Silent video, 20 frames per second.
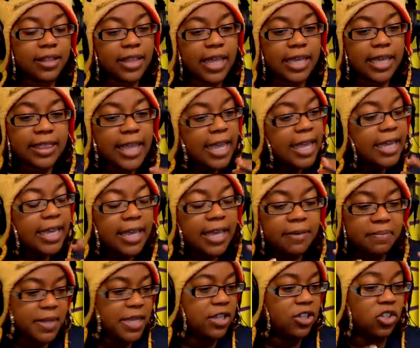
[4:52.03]
like they
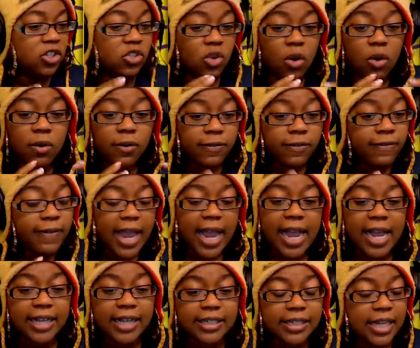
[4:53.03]
can be so
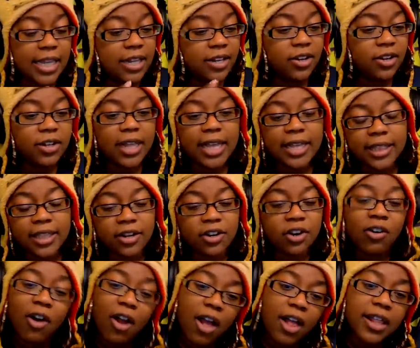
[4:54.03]
fast and you're like,
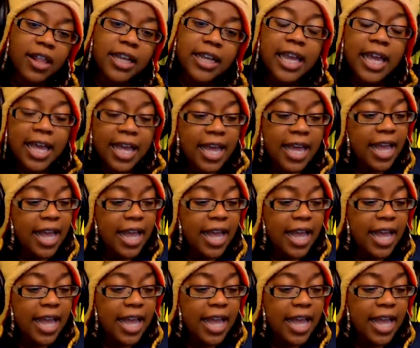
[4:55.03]
they're crawling.